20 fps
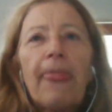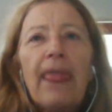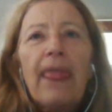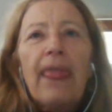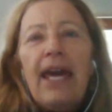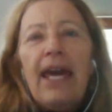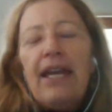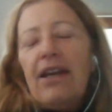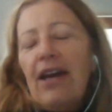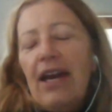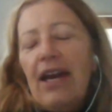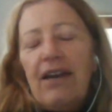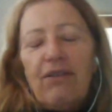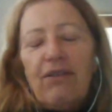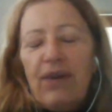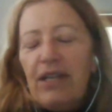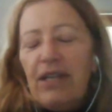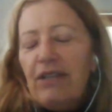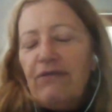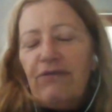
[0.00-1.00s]
And I had a
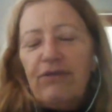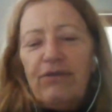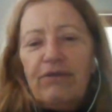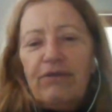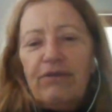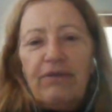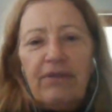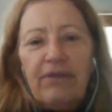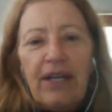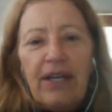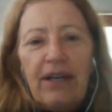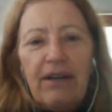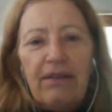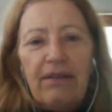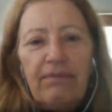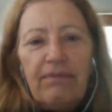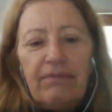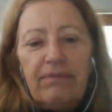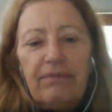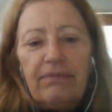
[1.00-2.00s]
wonderful
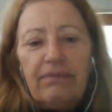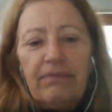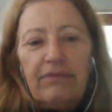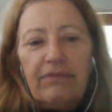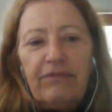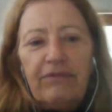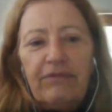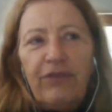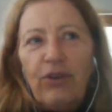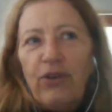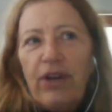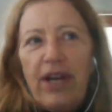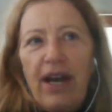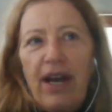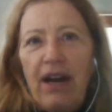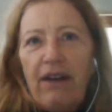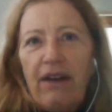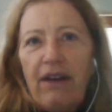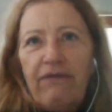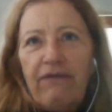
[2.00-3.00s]

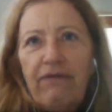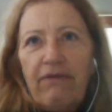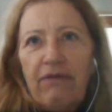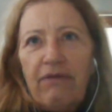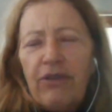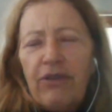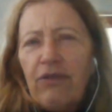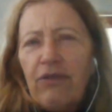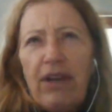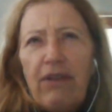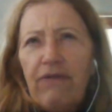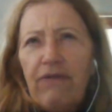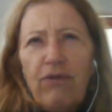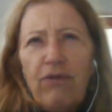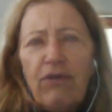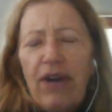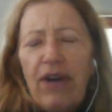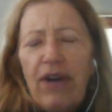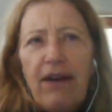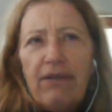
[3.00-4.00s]
4.5 or 3 or
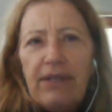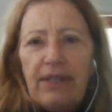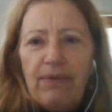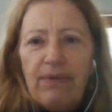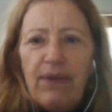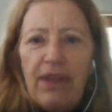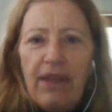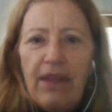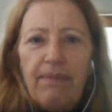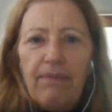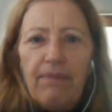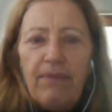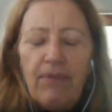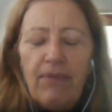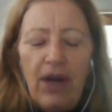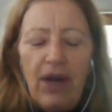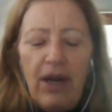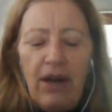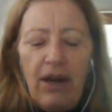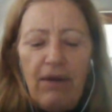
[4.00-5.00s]
4 hours with him.
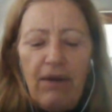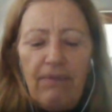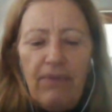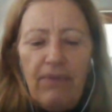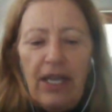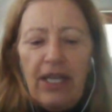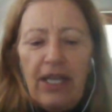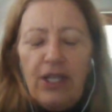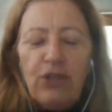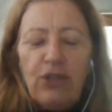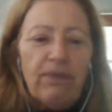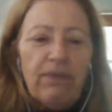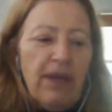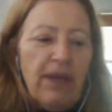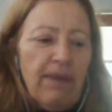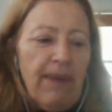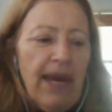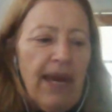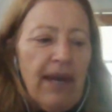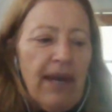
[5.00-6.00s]
He took me
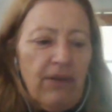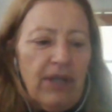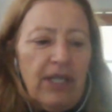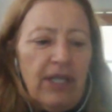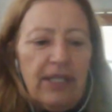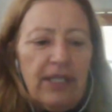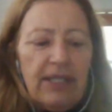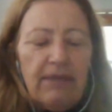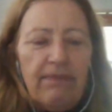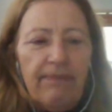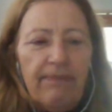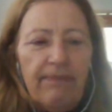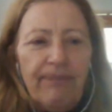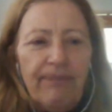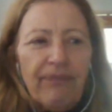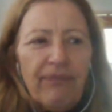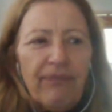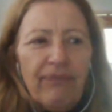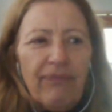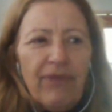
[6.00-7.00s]
about on his
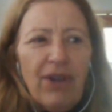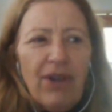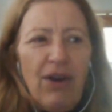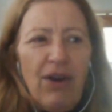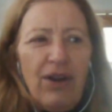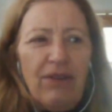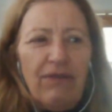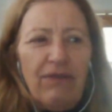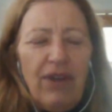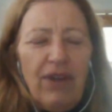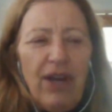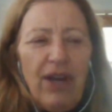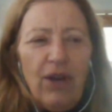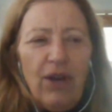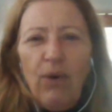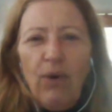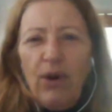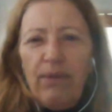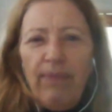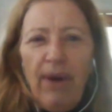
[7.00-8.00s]
kind of like
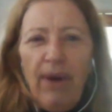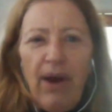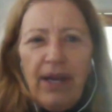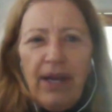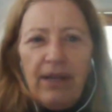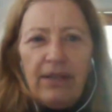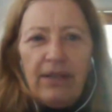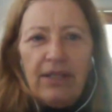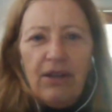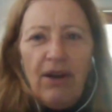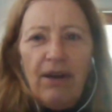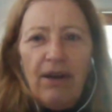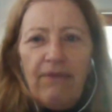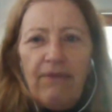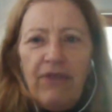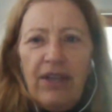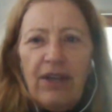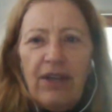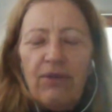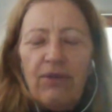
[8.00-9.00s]
quad bike type
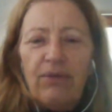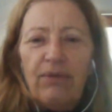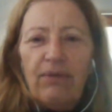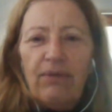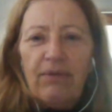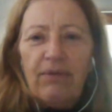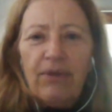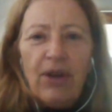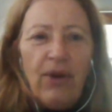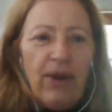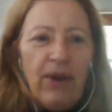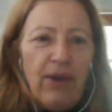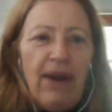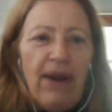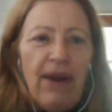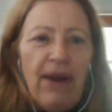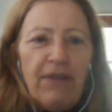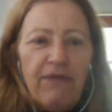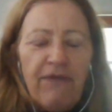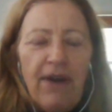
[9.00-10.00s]
vehicle, going
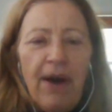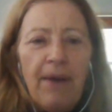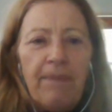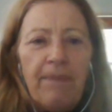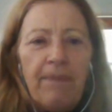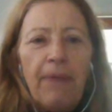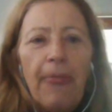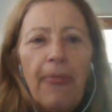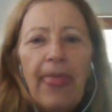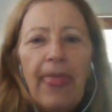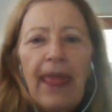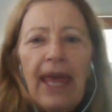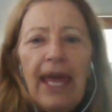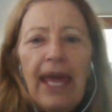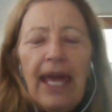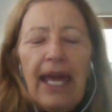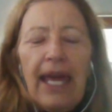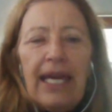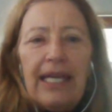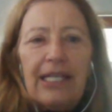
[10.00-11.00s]
around the farm
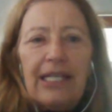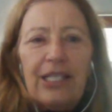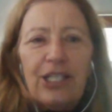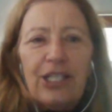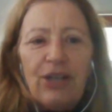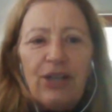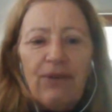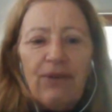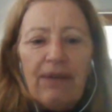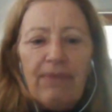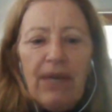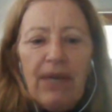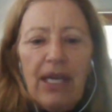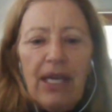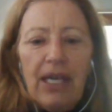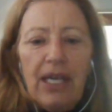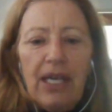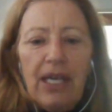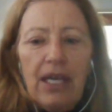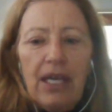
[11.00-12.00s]
and showing
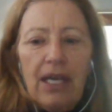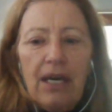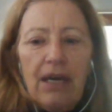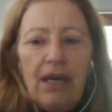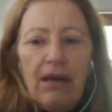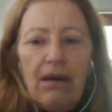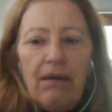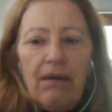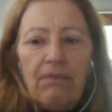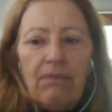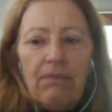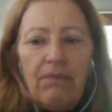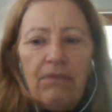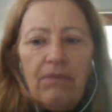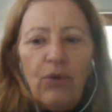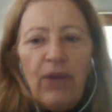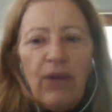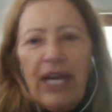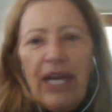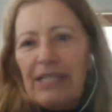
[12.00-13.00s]
me
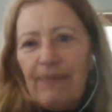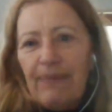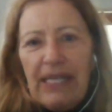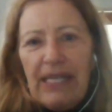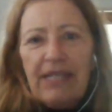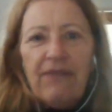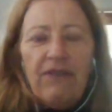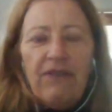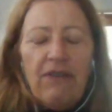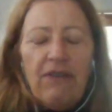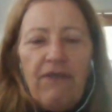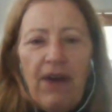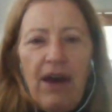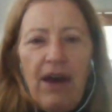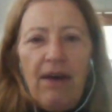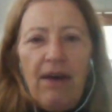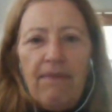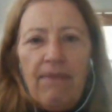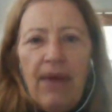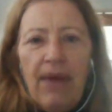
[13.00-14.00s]
all aspects of the
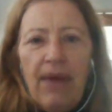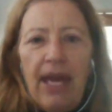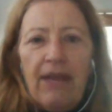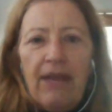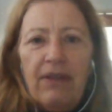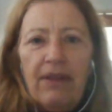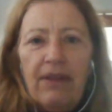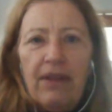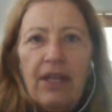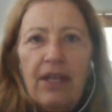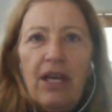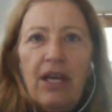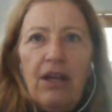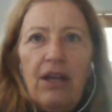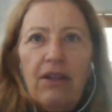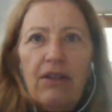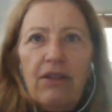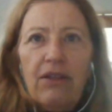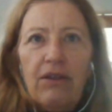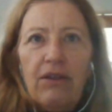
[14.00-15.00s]
farm and
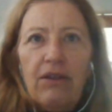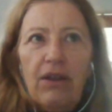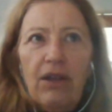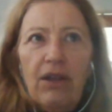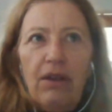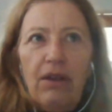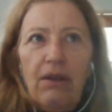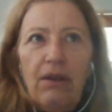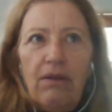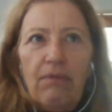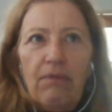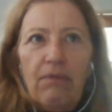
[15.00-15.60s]
the